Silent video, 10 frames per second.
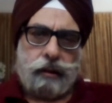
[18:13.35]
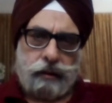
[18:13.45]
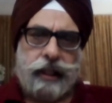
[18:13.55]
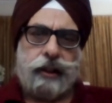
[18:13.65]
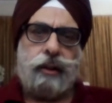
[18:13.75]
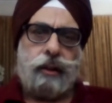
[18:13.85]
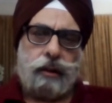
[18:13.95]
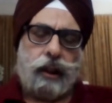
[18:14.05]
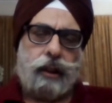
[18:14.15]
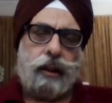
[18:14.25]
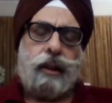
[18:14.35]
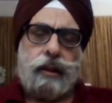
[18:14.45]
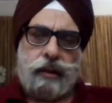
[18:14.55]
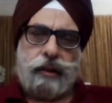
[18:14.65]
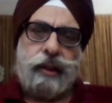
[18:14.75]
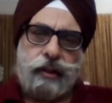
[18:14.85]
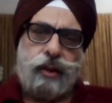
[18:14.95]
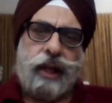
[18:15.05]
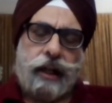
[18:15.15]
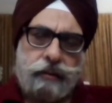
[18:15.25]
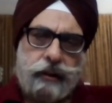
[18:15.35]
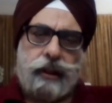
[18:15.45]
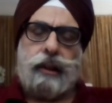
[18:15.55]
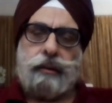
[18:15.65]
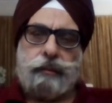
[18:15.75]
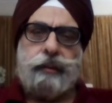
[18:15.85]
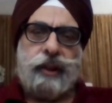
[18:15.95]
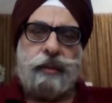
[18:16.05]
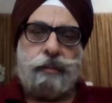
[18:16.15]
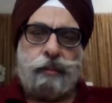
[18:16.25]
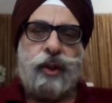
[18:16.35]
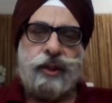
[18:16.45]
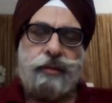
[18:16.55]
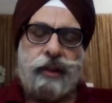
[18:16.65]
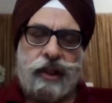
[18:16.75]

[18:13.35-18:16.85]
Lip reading: Like, you have the most